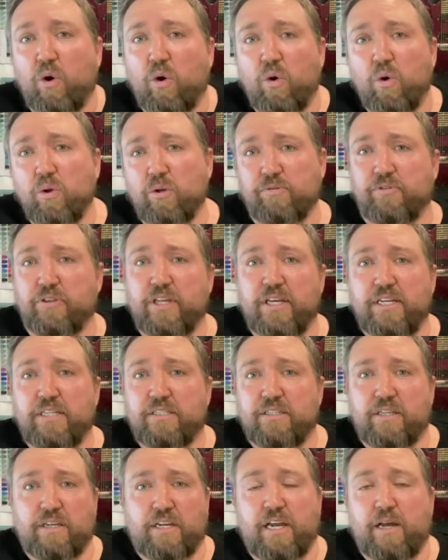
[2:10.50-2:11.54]
all of these
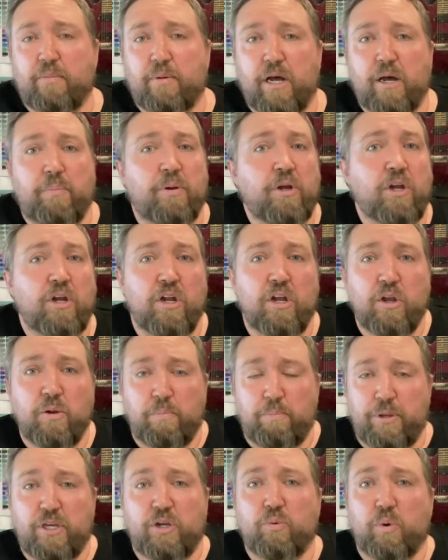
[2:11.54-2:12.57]
that come up.
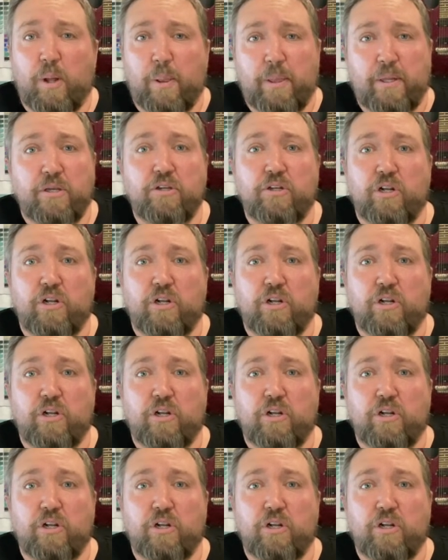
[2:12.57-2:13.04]
Pick one that you